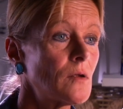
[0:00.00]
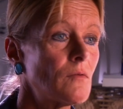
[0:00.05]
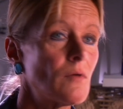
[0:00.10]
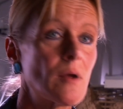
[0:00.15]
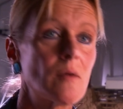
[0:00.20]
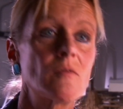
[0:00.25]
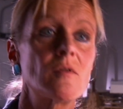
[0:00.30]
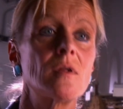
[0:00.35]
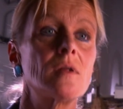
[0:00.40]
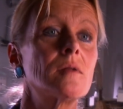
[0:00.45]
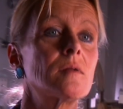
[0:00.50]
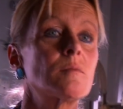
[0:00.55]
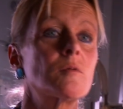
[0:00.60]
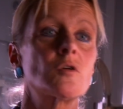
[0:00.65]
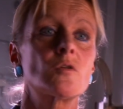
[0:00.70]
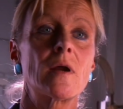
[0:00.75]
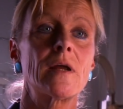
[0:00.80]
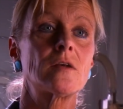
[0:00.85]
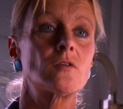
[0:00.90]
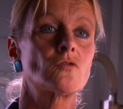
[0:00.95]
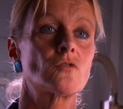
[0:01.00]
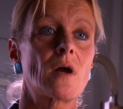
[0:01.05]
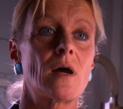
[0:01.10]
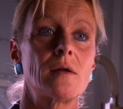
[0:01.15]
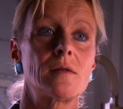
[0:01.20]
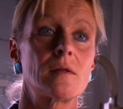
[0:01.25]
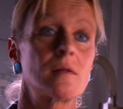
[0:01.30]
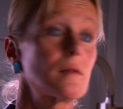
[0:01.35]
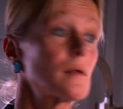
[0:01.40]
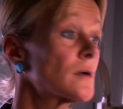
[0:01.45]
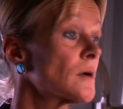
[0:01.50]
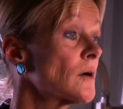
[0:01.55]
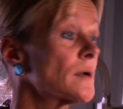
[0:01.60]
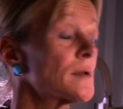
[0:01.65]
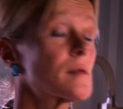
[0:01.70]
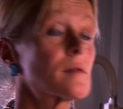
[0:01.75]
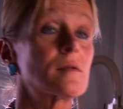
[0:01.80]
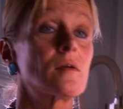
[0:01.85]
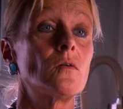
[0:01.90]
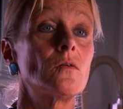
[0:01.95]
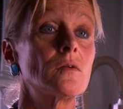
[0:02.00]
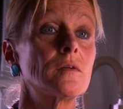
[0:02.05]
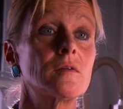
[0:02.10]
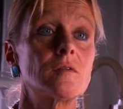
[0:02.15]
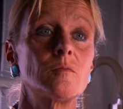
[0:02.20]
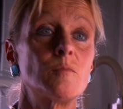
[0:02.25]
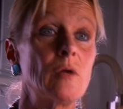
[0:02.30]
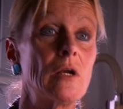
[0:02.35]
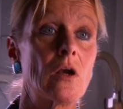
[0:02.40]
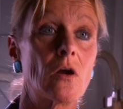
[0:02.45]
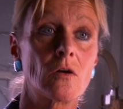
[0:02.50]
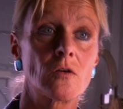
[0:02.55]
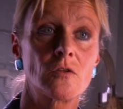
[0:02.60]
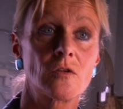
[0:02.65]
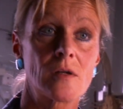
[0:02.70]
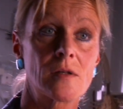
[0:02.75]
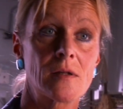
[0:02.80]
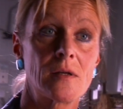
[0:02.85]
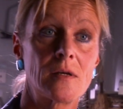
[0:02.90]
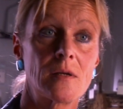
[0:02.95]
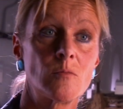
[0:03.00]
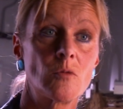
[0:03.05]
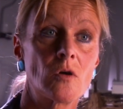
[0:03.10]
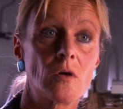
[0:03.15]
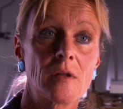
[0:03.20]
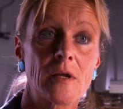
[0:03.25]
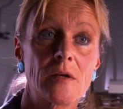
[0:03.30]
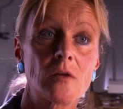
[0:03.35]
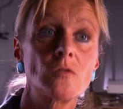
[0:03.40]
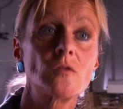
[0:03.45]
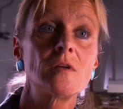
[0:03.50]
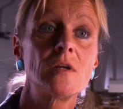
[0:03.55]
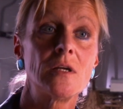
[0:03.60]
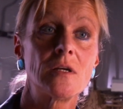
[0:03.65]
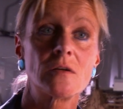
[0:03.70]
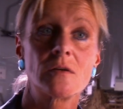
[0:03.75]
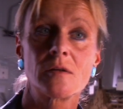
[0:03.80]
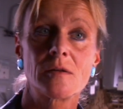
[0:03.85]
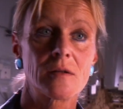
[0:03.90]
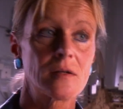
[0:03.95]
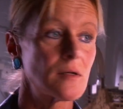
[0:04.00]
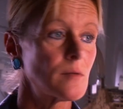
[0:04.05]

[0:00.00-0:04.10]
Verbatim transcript: hey, we have this great crisis. The gods don't belong to us anymore. They don't hear us